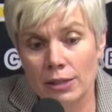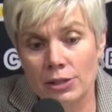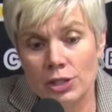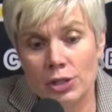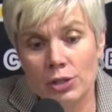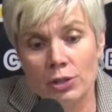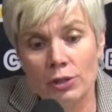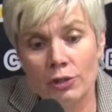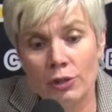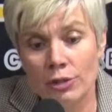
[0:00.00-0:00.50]

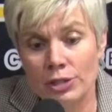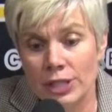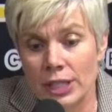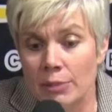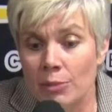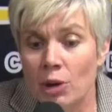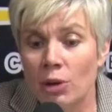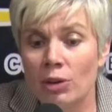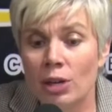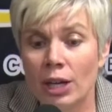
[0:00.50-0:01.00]
2
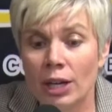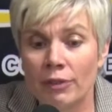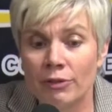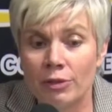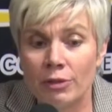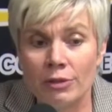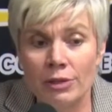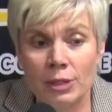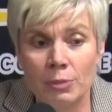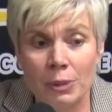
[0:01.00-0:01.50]
first-team
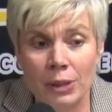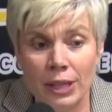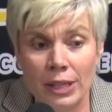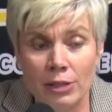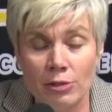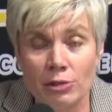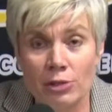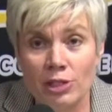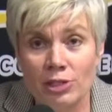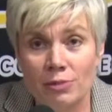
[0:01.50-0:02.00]
all-conference
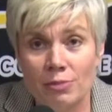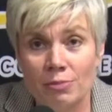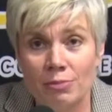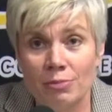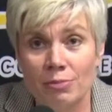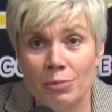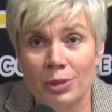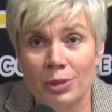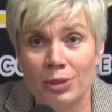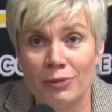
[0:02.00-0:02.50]
players
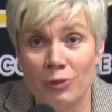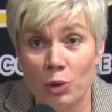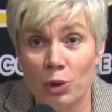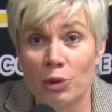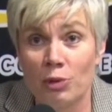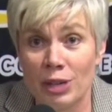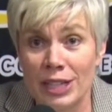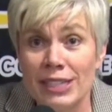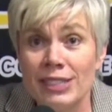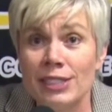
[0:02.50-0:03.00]
for
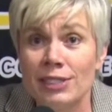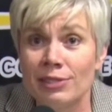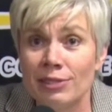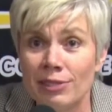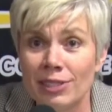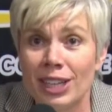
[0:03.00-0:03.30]
a reason.